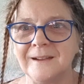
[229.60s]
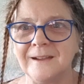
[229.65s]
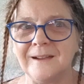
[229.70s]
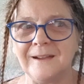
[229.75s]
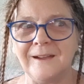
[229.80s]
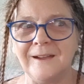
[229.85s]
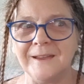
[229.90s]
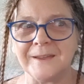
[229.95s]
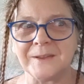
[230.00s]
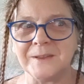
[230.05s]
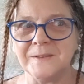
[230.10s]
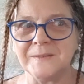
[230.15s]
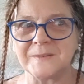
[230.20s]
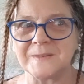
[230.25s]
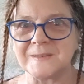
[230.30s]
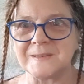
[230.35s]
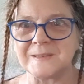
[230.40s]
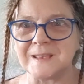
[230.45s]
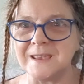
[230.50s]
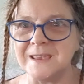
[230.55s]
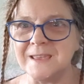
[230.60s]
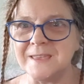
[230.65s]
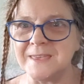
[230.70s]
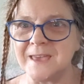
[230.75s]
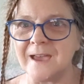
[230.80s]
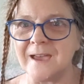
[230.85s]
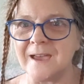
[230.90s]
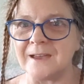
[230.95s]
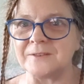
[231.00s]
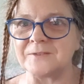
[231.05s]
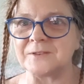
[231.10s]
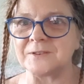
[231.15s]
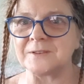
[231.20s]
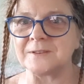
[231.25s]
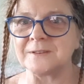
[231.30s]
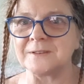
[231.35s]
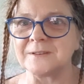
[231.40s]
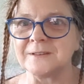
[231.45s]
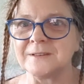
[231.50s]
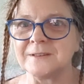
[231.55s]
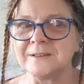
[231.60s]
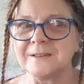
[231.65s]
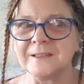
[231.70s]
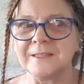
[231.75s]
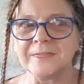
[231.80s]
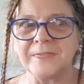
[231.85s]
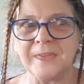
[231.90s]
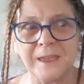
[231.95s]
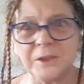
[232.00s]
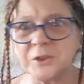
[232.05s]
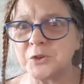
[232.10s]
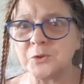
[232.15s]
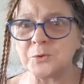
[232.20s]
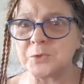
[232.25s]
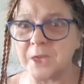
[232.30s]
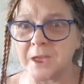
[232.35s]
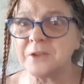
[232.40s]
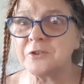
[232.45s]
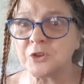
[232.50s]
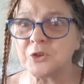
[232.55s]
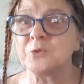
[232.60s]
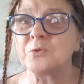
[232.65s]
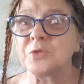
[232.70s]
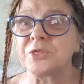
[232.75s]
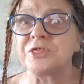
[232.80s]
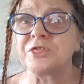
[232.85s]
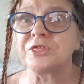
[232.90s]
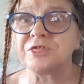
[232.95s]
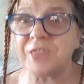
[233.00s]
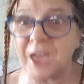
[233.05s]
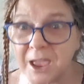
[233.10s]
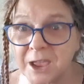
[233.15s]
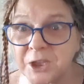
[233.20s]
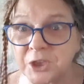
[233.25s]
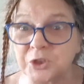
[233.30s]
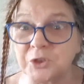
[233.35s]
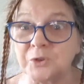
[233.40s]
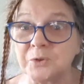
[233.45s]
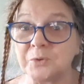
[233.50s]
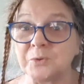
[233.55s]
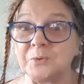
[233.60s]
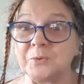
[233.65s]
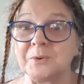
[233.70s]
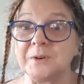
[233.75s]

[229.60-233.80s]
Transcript: I can see that. Thank you, thank you, thank you.